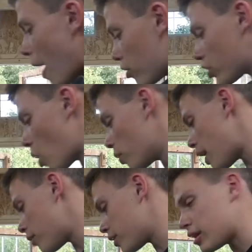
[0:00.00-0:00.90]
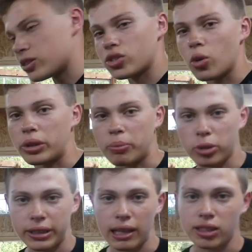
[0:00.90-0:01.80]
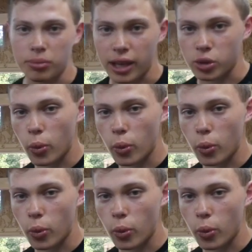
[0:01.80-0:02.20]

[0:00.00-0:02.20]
powder coat and everything so we can put down some nice